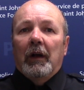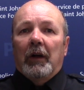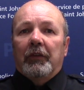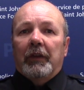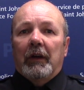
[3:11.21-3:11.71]

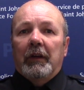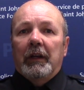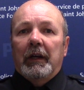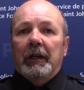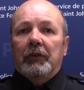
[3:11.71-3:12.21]
On Saturday
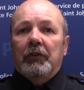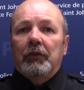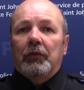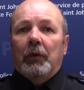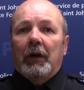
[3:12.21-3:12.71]
night at
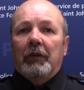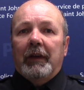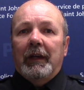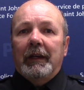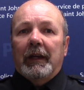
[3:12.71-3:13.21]
2:12
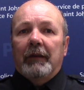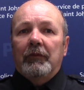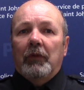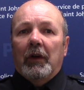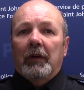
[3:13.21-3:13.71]

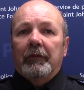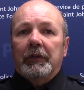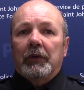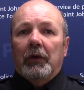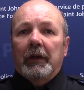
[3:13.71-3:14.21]
a.m., while on
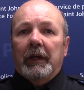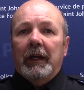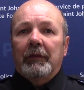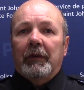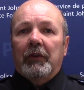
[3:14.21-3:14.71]
patrol on
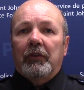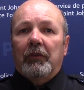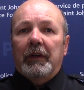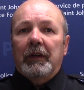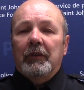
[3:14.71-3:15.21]
Canterbury
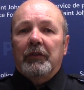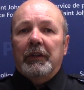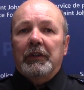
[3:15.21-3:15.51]
Street, St.